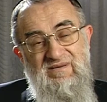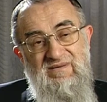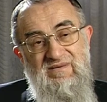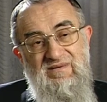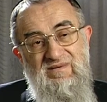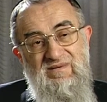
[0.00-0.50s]

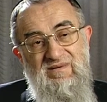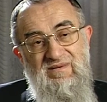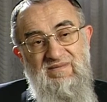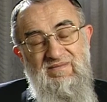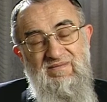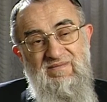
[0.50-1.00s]

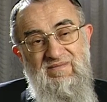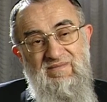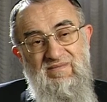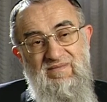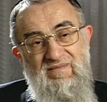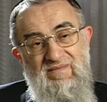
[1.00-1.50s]

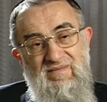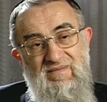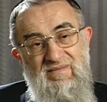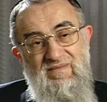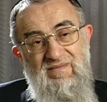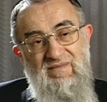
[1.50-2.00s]
Nobody speaks.